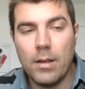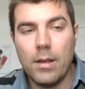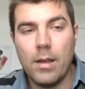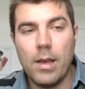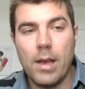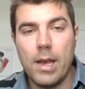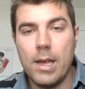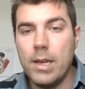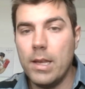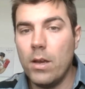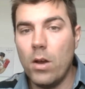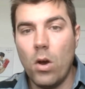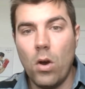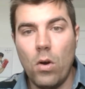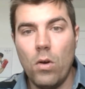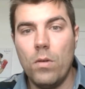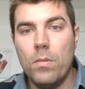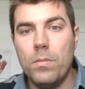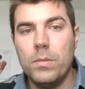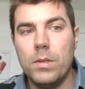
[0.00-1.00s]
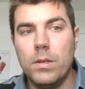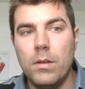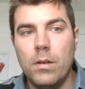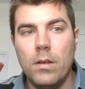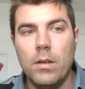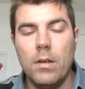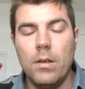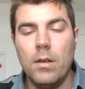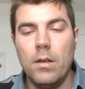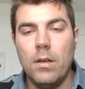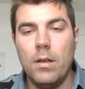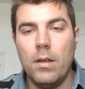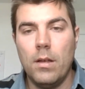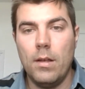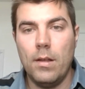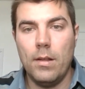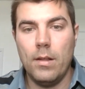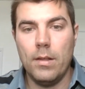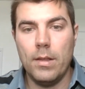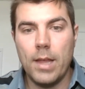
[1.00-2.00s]
any homes,
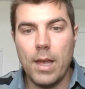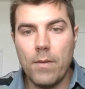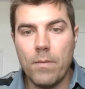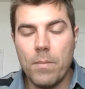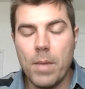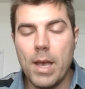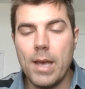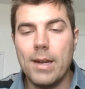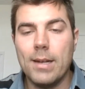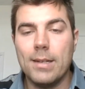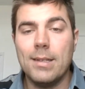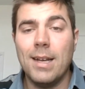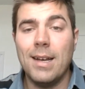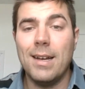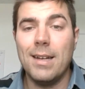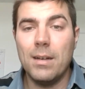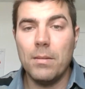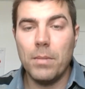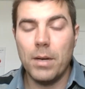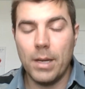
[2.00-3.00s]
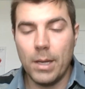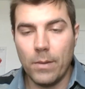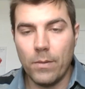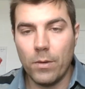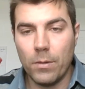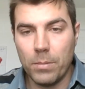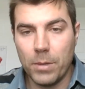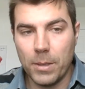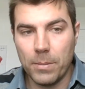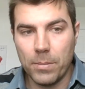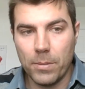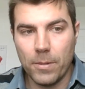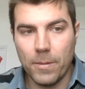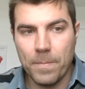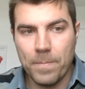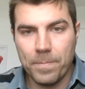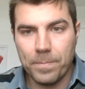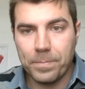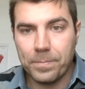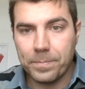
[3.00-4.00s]
they've made a ton of money for people.
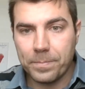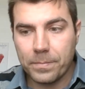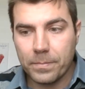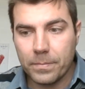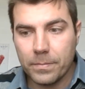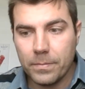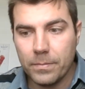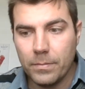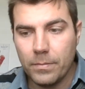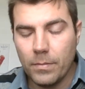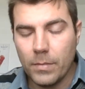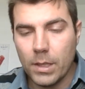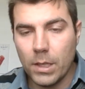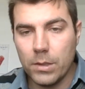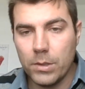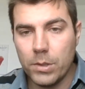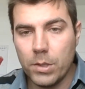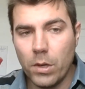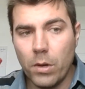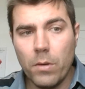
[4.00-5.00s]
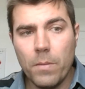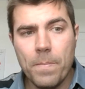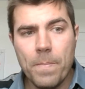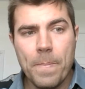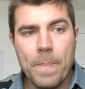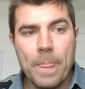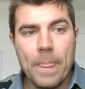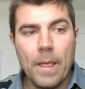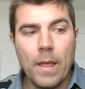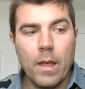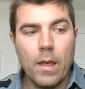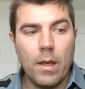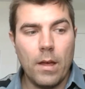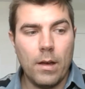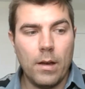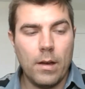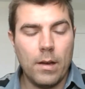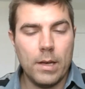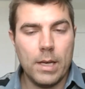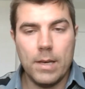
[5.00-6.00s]
So
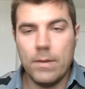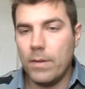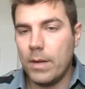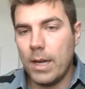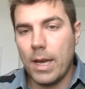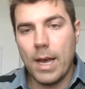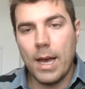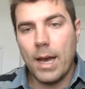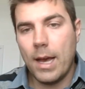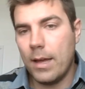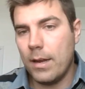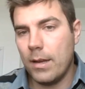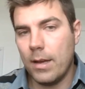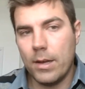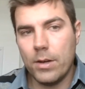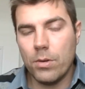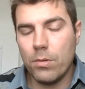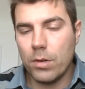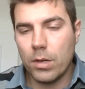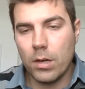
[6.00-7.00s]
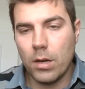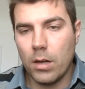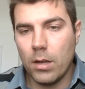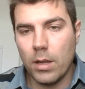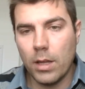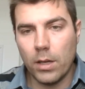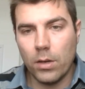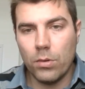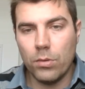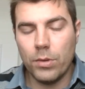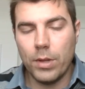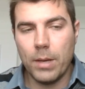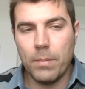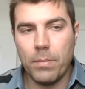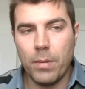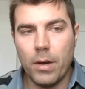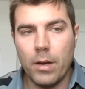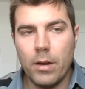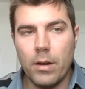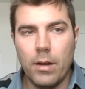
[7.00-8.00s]
even I know a colleague who they
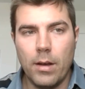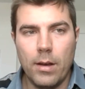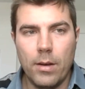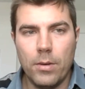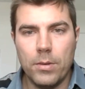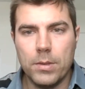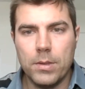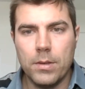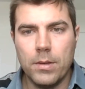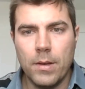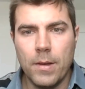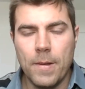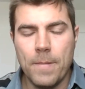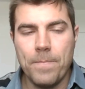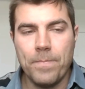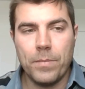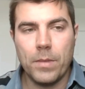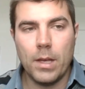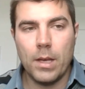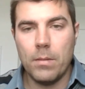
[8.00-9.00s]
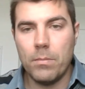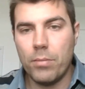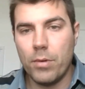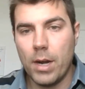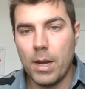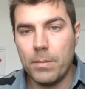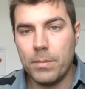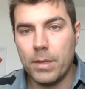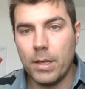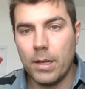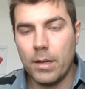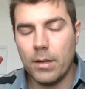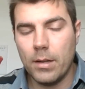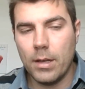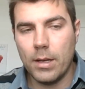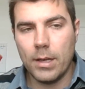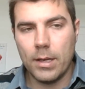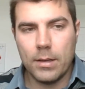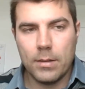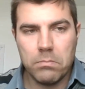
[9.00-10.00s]
bought a house in Brampton
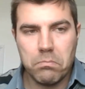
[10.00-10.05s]
like